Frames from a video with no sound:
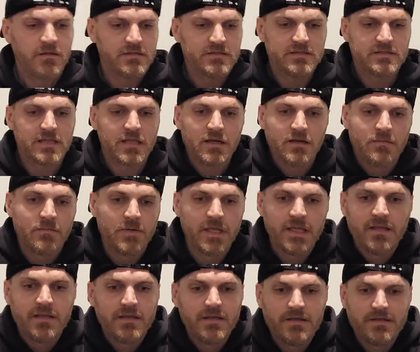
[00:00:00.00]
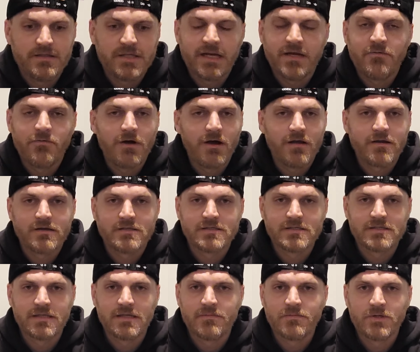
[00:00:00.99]
just hit him, with, Johnny Walker
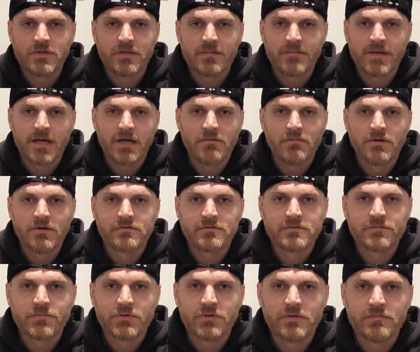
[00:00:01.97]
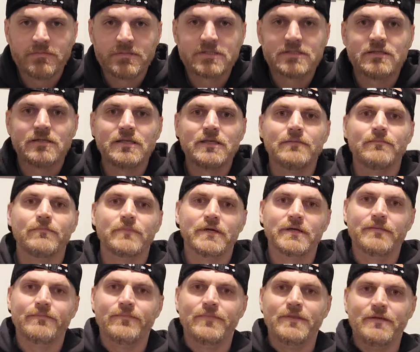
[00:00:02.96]
just hit him with the elbows and put him to sleep.
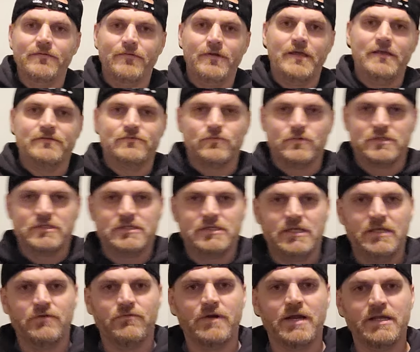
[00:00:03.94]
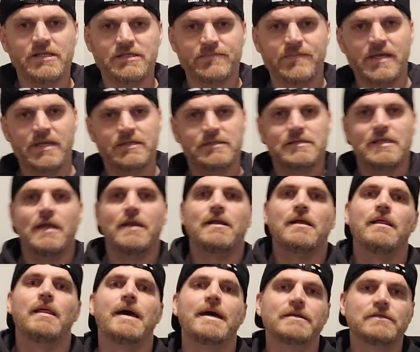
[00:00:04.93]
But as we're seeing, Ryan Spann's got a
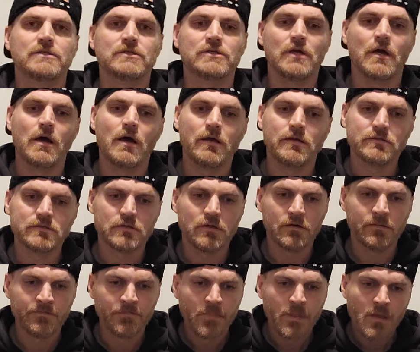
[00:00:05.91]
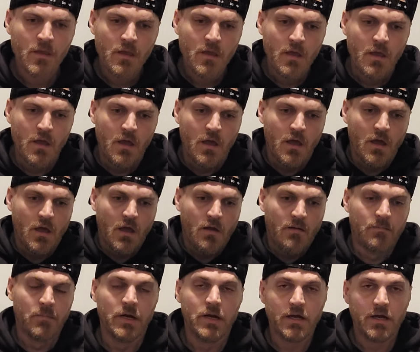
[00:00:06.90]
glass jaw. So,
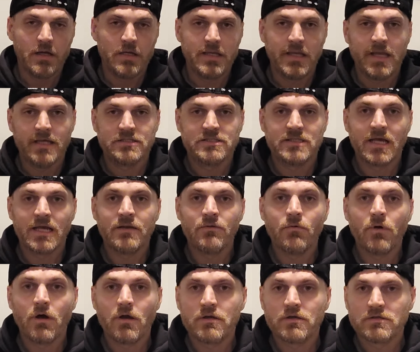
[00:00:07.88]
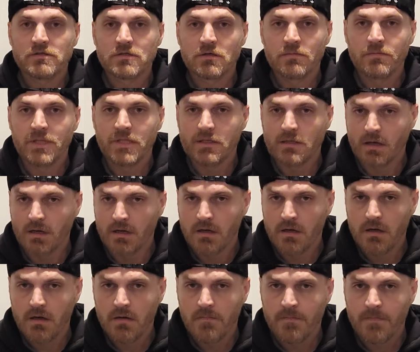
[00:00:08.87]
but uh, yeah, Johnny Walker's going to be
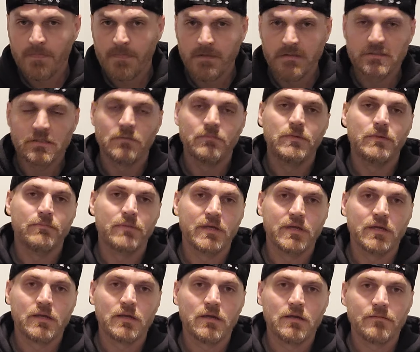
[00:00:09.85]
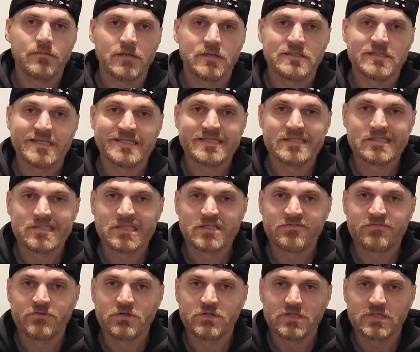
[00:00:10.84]
younger. He's going to be bigger. Like I said, six
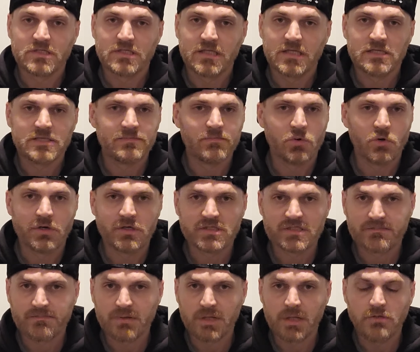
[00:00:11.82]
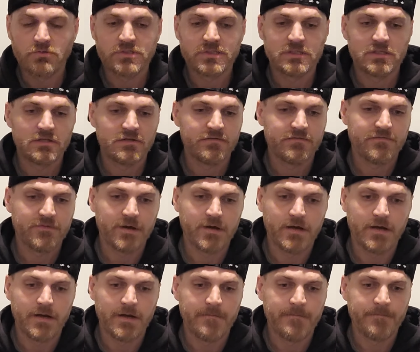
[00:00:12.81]
foot six, more explosive.
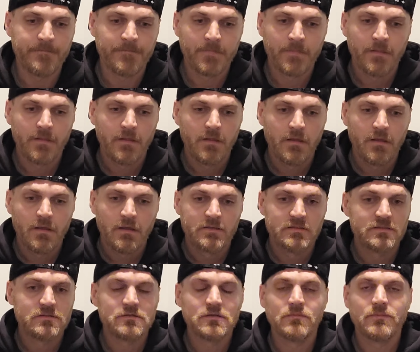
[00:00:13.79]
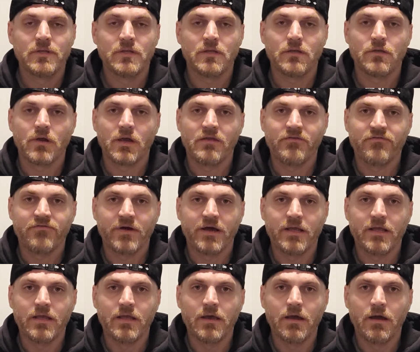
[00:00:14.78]
Um, this is going to be a great fight.